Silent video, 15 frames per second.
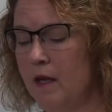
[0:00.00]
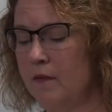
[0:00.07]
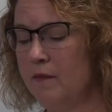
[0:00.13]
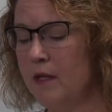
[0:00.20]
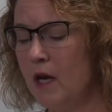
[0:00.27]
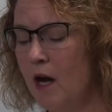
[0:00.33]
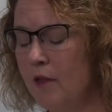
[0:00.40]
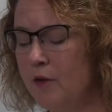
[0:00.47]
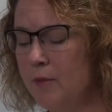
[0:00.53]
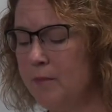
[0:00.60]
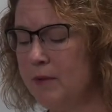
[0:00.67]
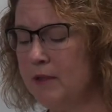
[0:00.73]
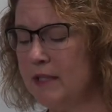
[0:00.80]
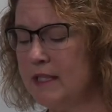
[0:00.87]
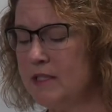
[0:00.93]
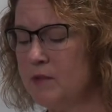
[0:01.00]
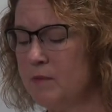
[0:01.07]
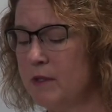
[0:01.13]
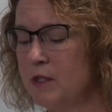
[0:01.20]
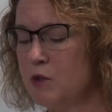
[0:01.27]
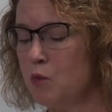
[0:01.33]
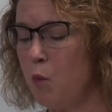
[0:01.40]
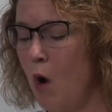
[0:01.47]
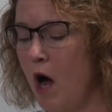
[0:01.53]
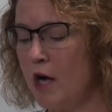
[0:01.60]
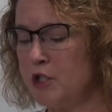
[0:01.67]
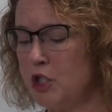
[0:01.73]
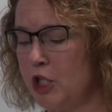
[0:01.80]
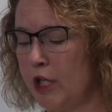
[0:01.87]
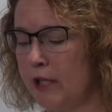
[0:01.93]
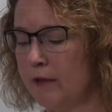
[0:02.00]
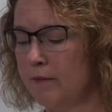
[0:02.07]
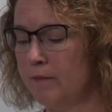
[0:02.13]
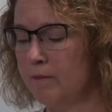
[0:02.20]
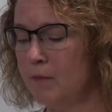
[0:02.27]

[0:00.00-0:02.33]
The other policeman is watching,